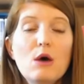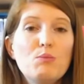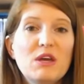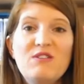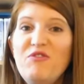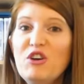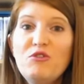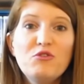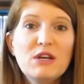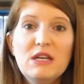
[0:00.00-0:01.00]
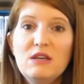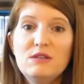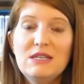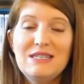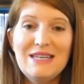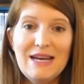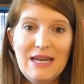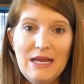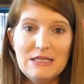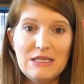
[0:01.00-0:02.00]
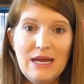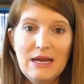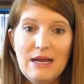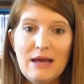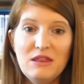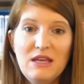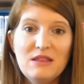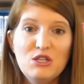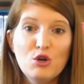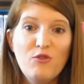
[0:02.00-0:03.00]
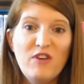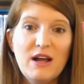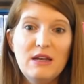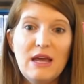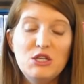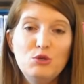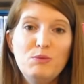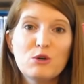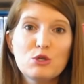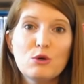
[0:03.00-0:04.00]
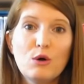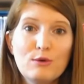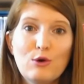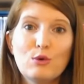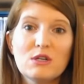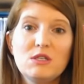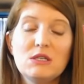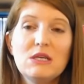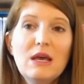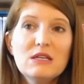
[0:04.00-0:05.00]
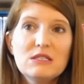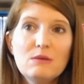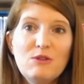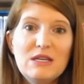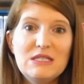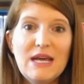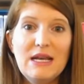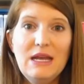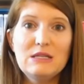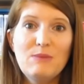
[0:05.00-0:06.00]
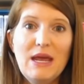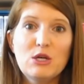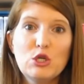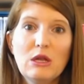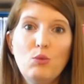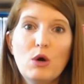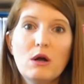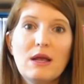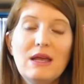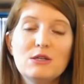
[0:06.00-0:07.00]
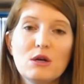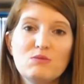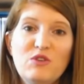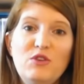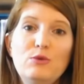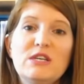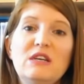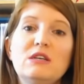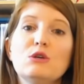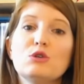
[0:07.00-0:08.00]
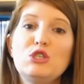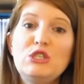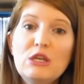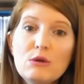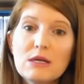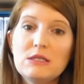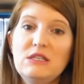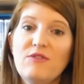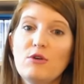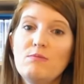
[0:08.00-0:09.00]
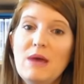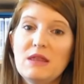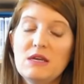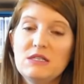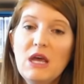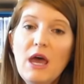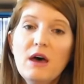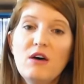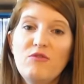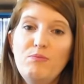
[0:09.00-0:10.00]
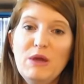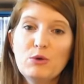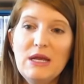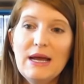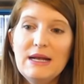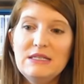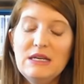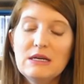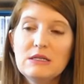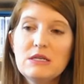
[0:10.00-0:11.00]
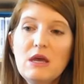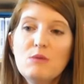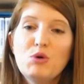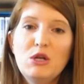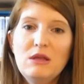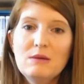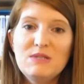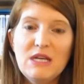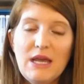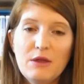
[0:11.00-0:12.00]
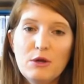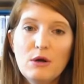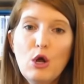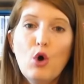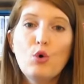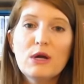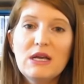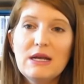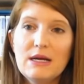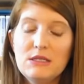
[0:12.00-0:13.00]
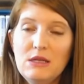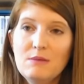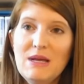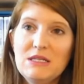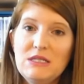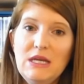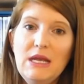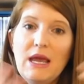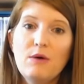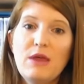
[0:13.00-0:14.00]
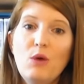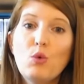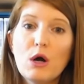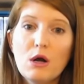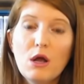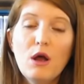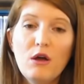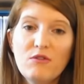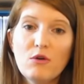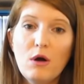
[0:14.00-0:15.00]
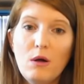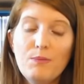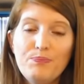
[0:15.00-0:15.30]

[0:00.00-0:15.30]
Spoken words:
But feel free to use these techniques. And I think that you'll find as you build your own courses, some of these techniques may actually work in terms of you teaching your students different methods of building ideas, putting them together, organizing them, and seeing how they work overall.